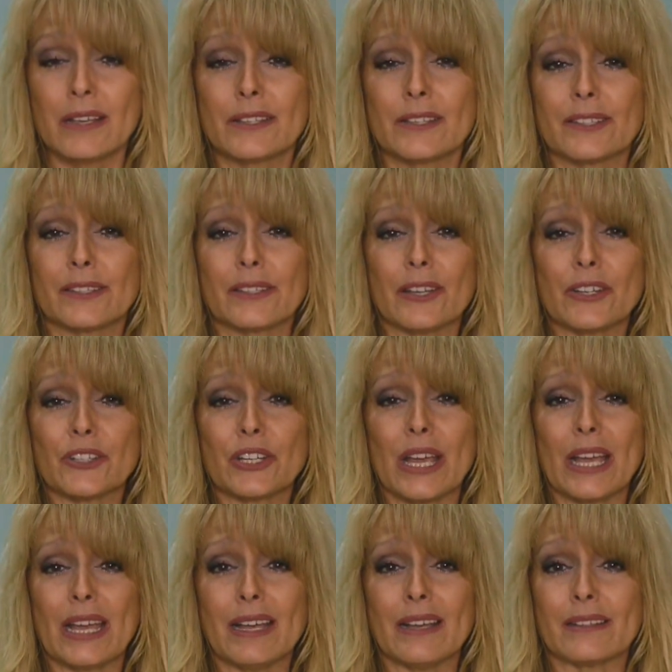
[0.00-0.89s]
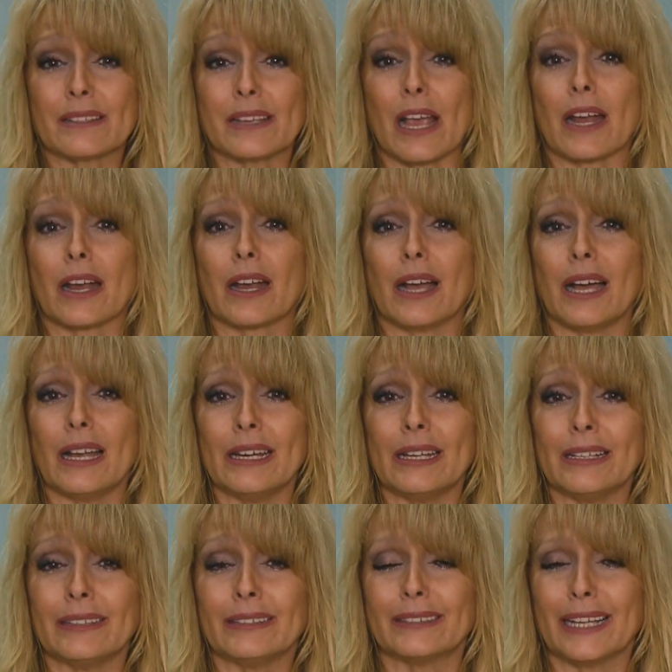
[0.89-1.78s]
such as
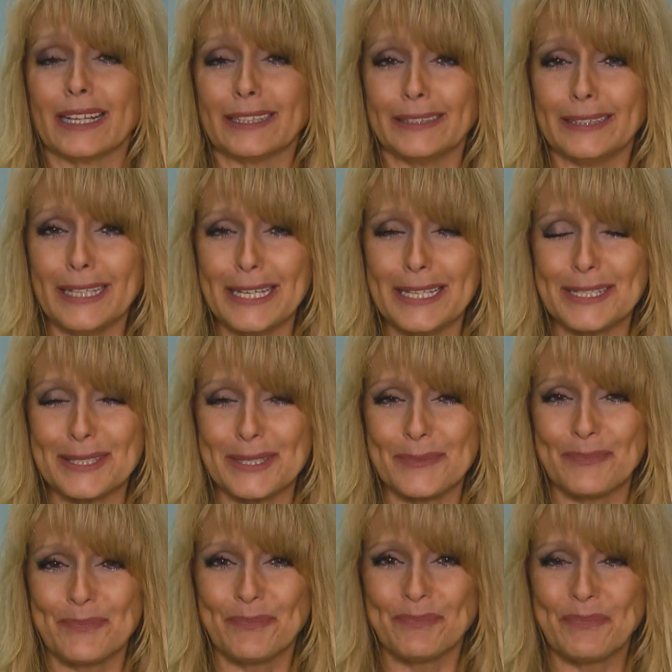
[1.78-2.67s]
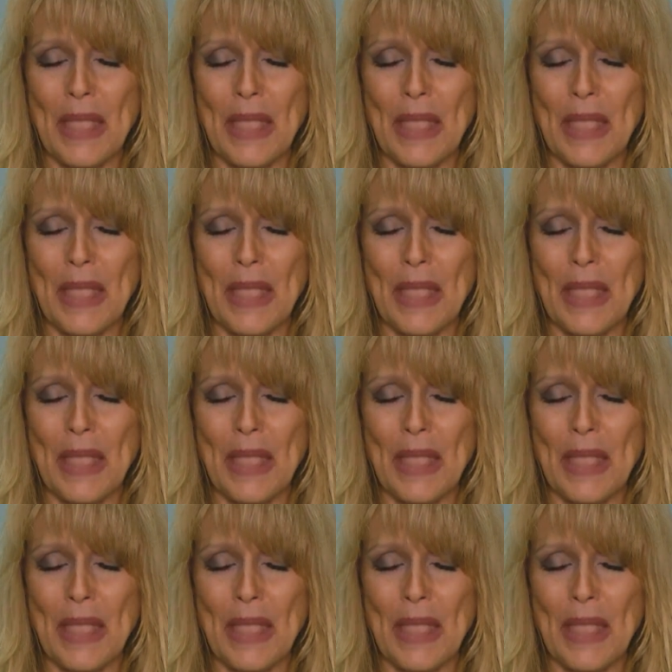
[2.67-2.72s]
cutting techniques.